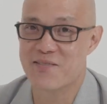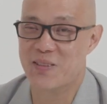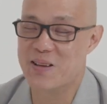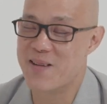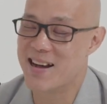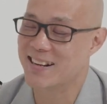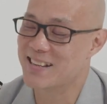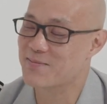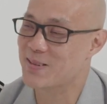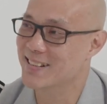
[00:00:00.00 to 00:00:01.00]
feedback and
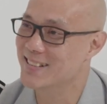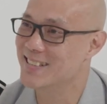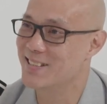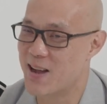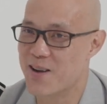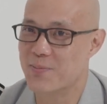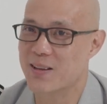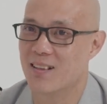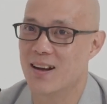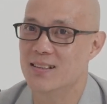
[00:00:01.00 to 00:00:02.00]
experience from the
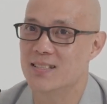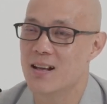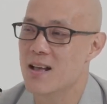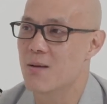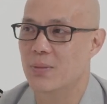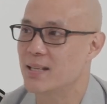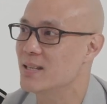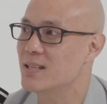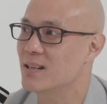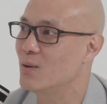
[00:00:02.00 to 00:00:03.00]
clients. But that's
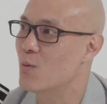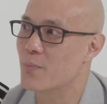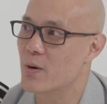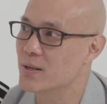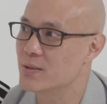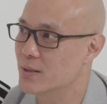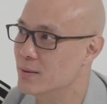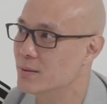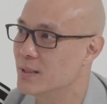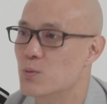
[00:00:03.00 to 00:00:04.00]
exactly what brokers
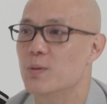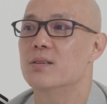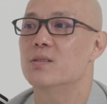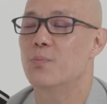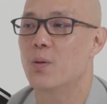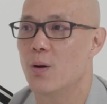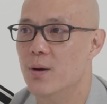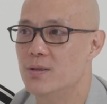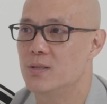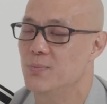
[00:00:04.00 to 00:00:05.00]
do. It's what they're
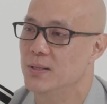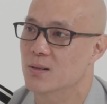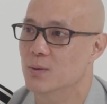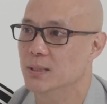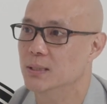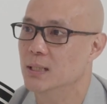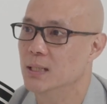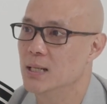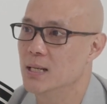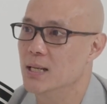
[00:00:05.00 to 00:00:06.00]
supposed to be doing,
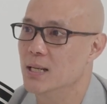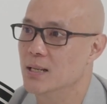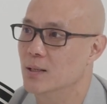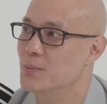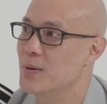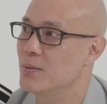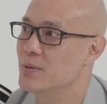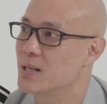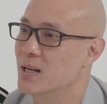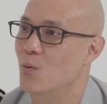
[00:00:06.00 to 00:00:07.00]
to be able
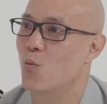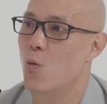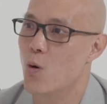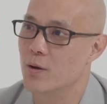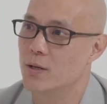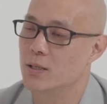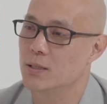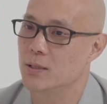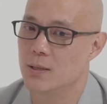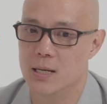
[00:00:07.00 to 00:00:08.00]
to kind of walk
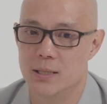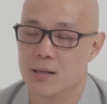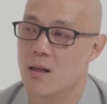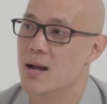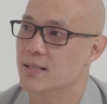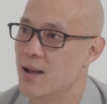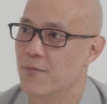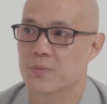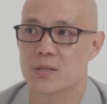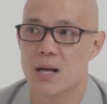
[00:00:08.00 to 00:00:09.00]
the client's hand
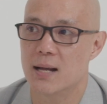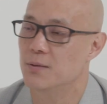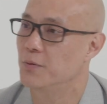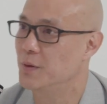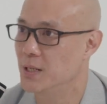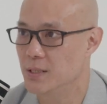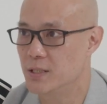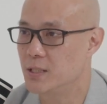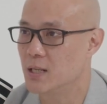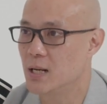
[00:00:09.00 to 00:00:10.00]
from start to
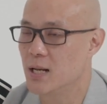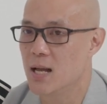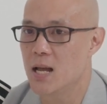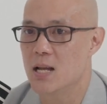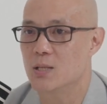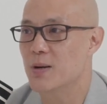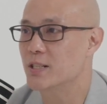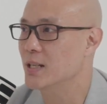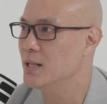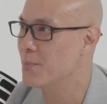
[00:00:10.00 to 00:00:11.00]
finish,
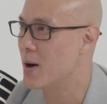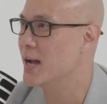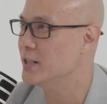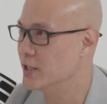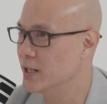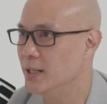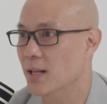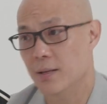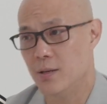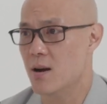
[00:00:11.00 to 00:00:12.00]
especially in the buying journey.
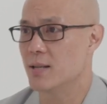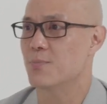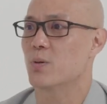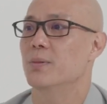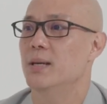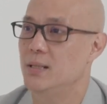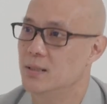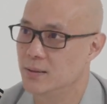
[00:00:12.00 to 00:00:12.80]
Like, you guys can probably